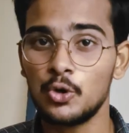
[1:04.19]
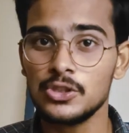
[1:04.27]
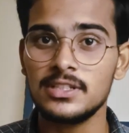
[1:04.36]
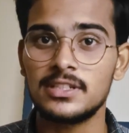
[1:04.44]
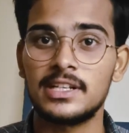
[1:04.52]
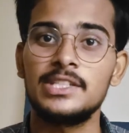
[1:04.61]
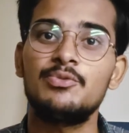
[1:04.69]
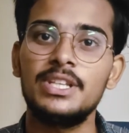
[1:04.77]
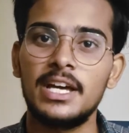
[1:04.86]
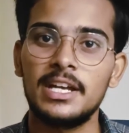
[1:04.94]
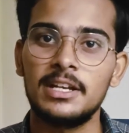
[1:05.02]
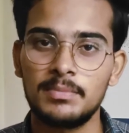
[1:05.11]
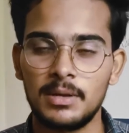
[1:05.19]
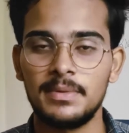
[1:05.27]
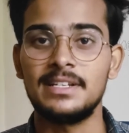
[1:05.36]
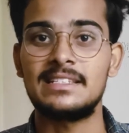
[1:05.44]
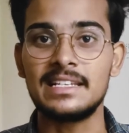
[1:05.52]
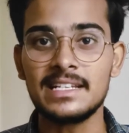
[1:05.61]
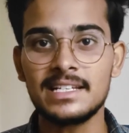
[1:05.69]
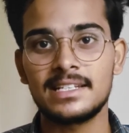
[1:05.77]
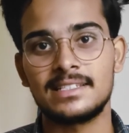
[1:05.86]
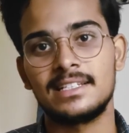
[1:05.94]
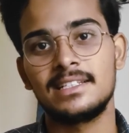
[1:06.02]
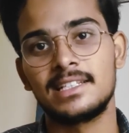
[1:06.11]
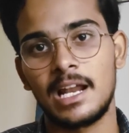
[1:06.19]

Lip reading: the question arises whether unemployment is increasing